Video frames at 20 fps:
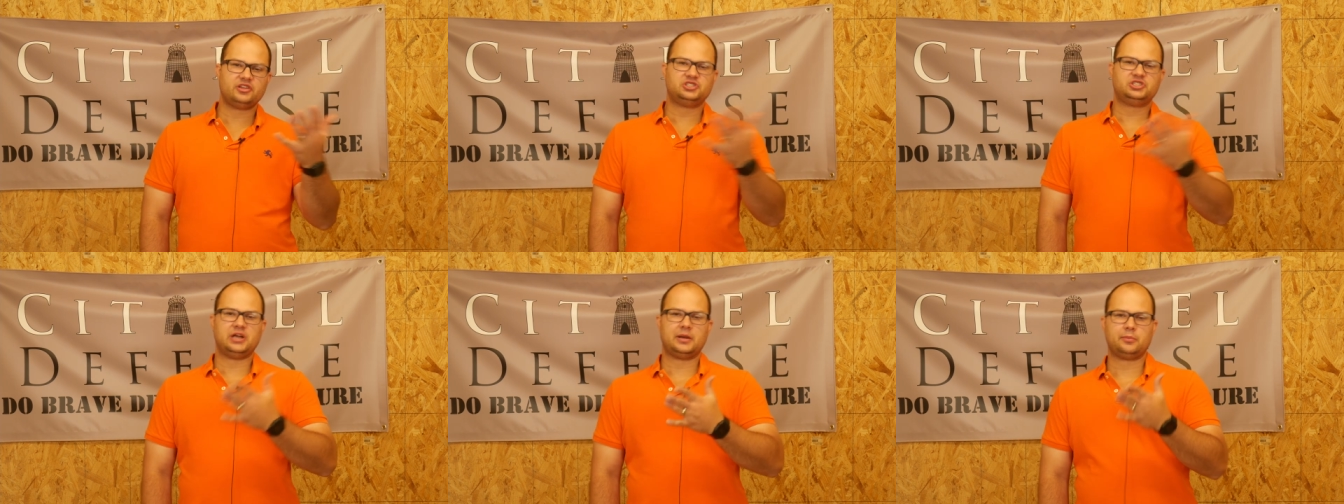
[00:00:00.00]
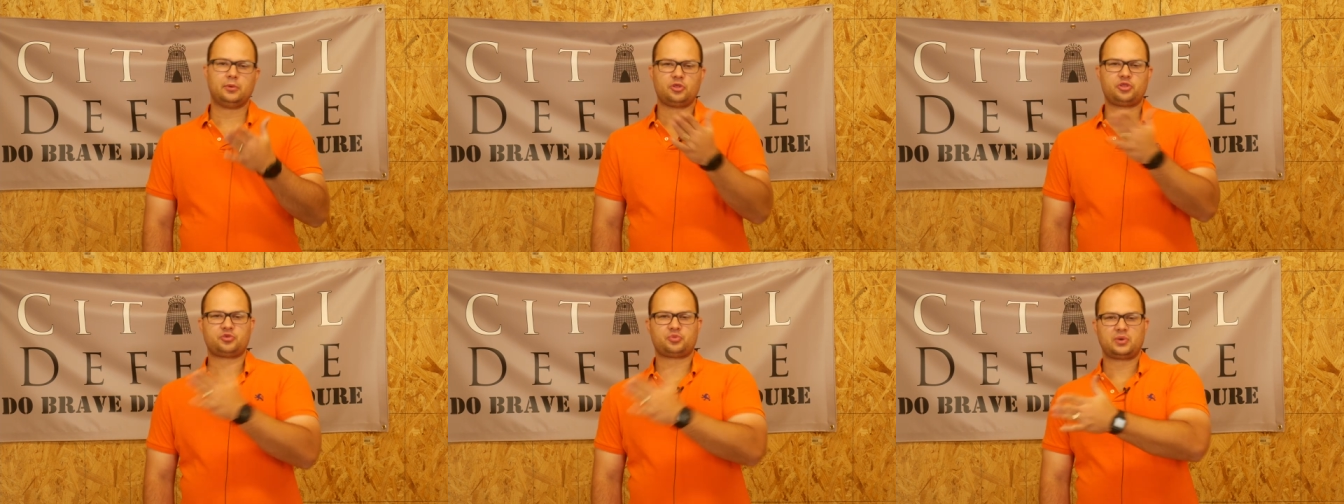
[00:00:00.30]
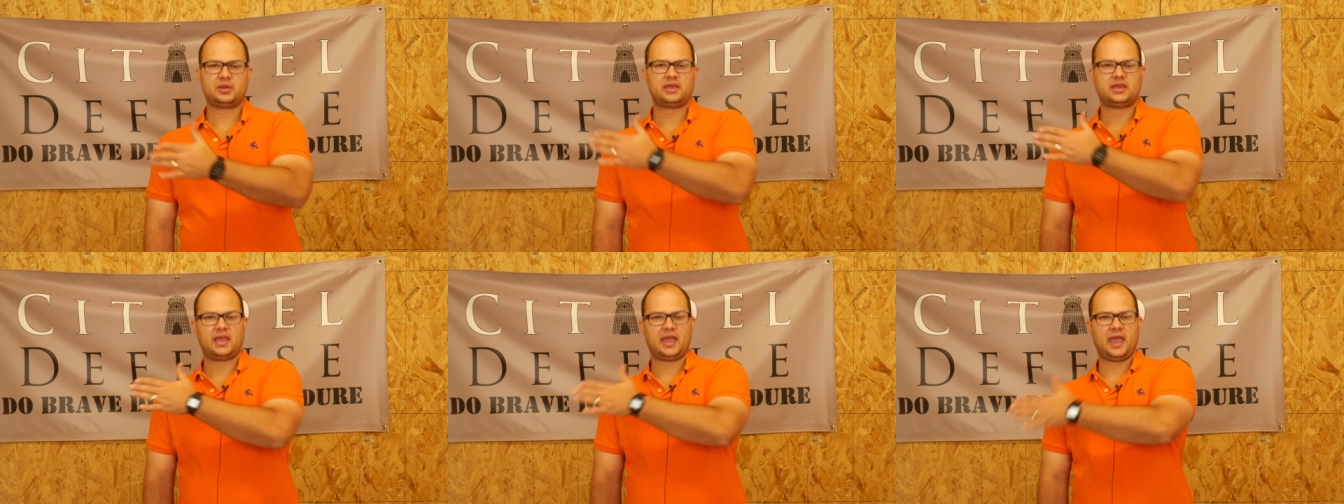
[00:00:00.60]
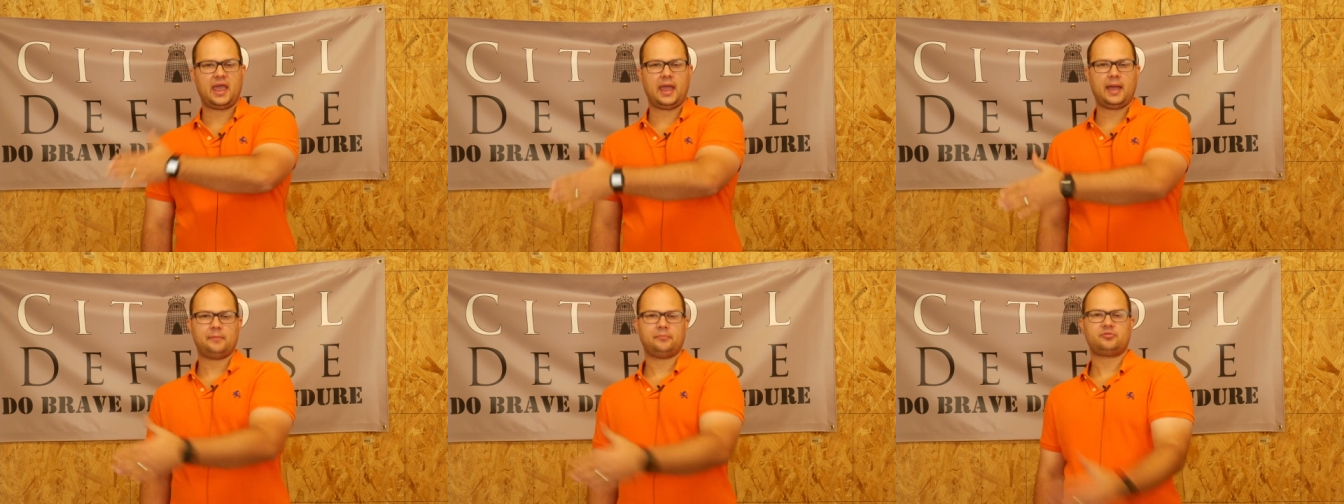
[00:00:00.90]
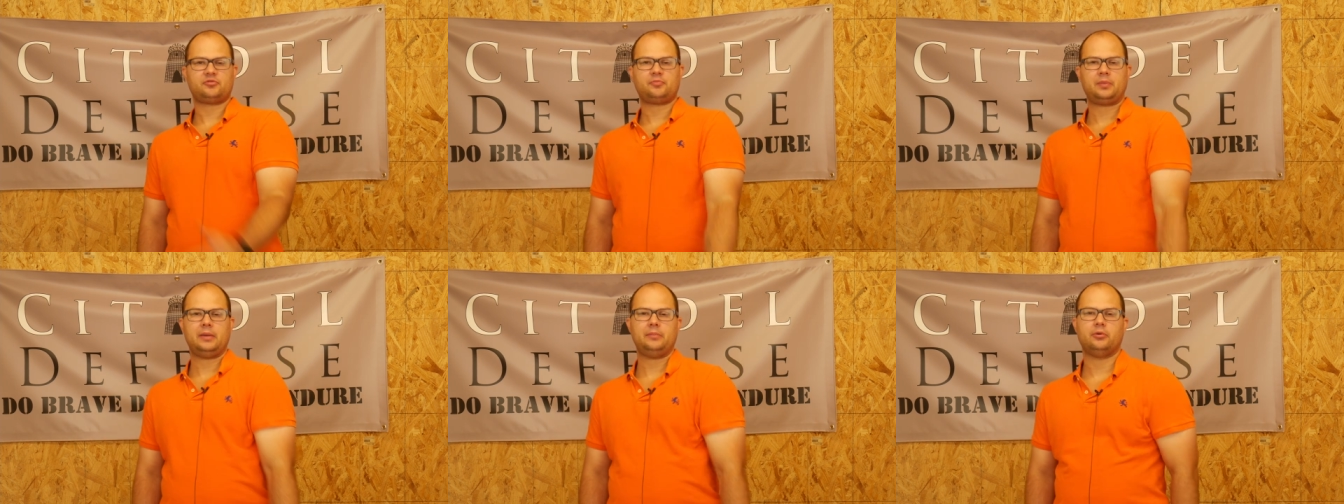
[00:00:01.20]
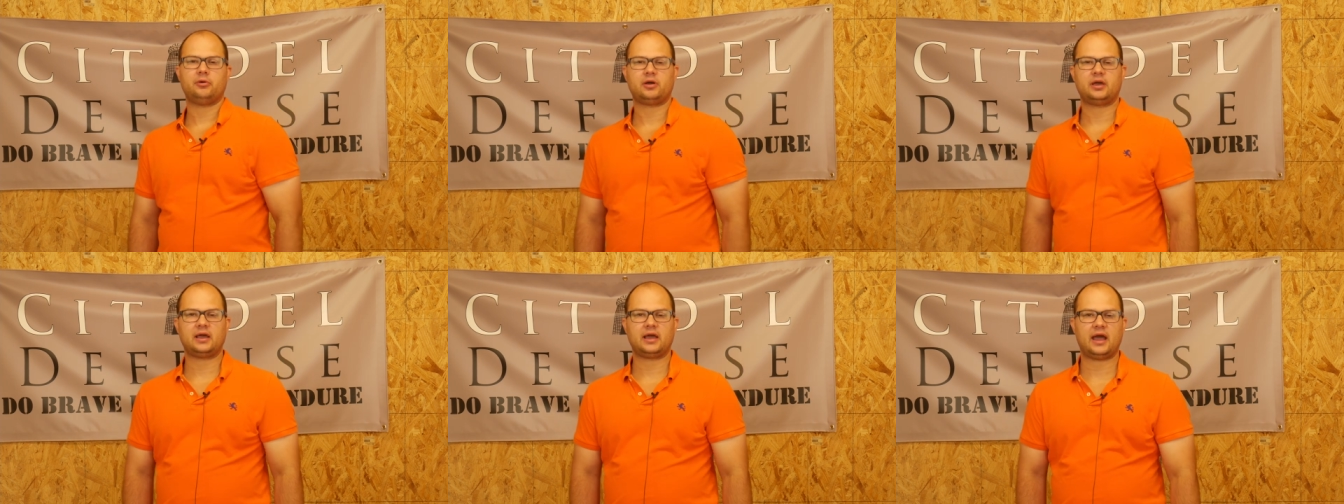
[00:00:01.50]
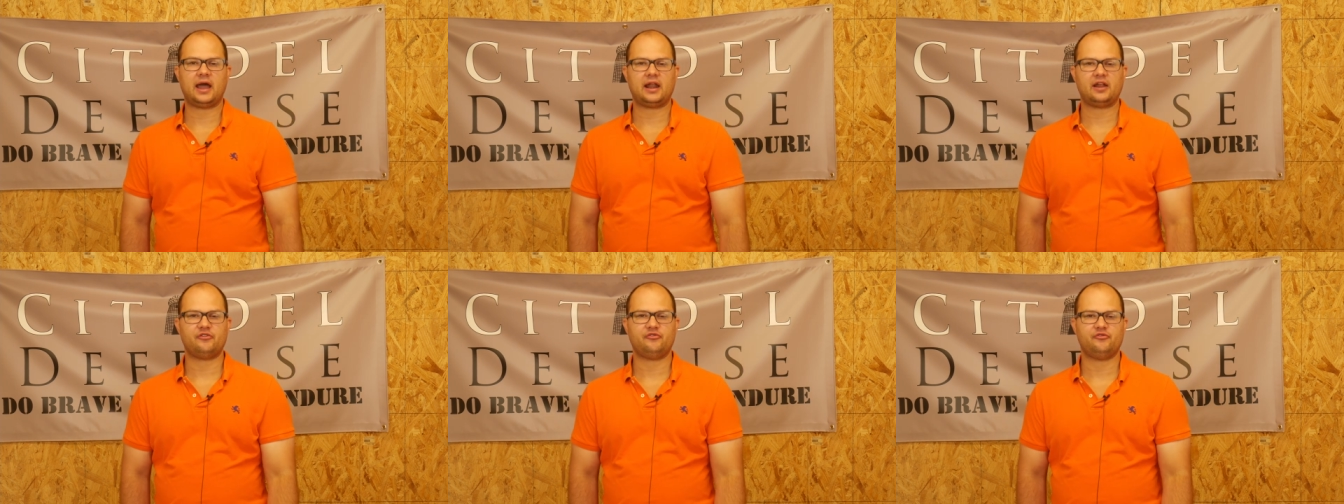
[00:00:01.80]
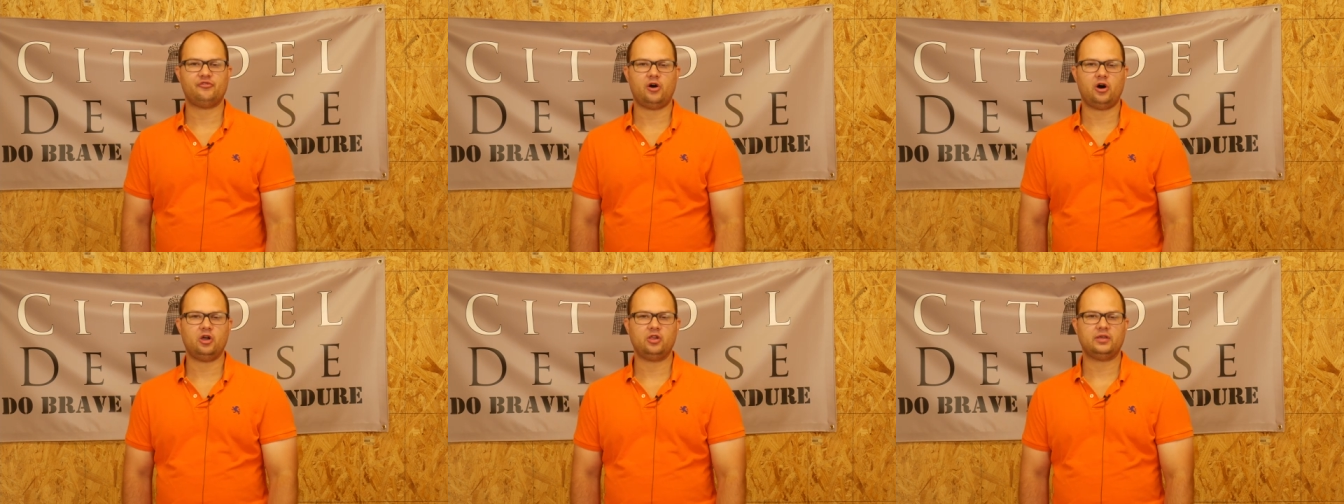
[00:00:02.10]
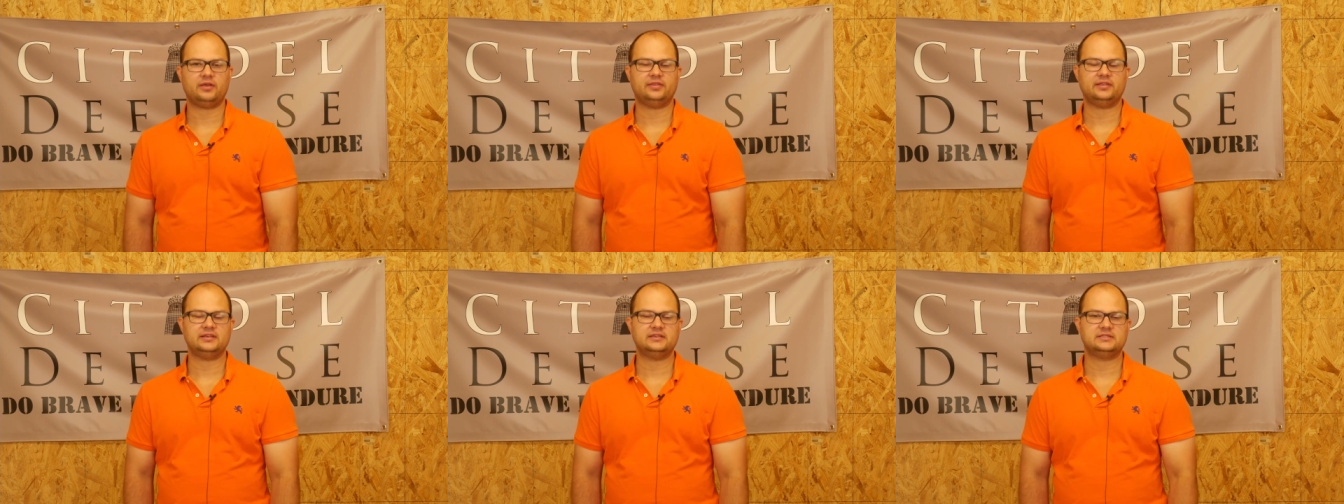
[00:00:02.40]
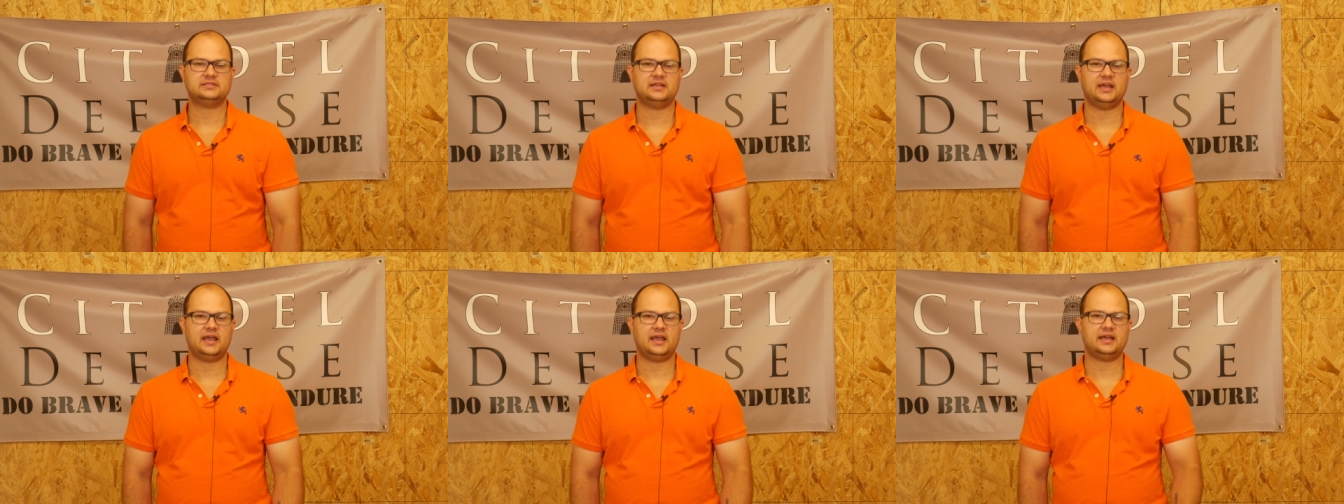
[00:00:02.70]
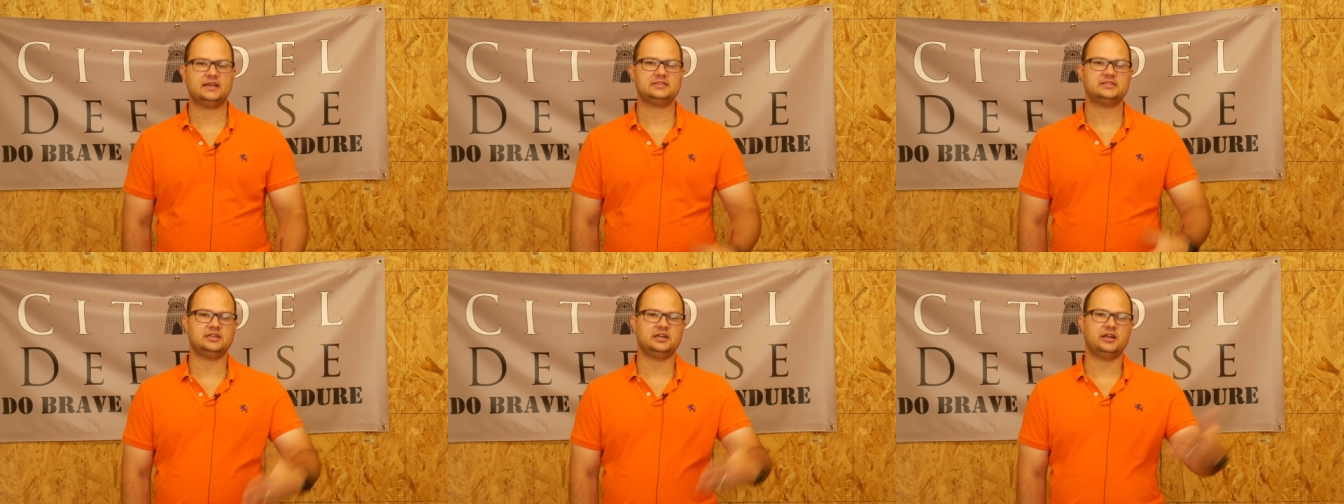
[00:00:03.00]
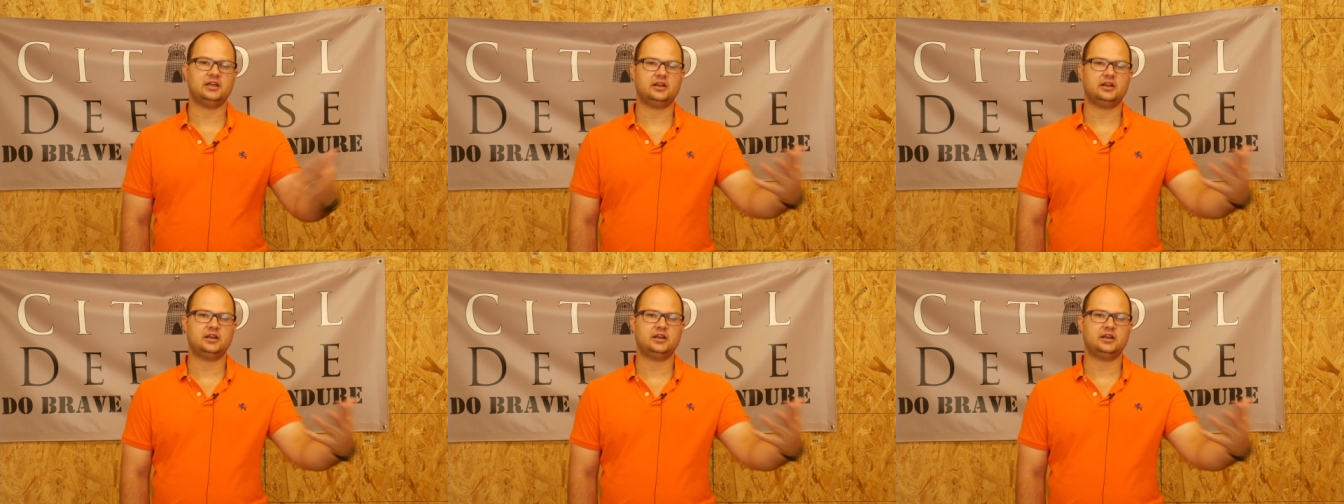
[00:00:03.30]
the general three camps people can kind of fall in these days in,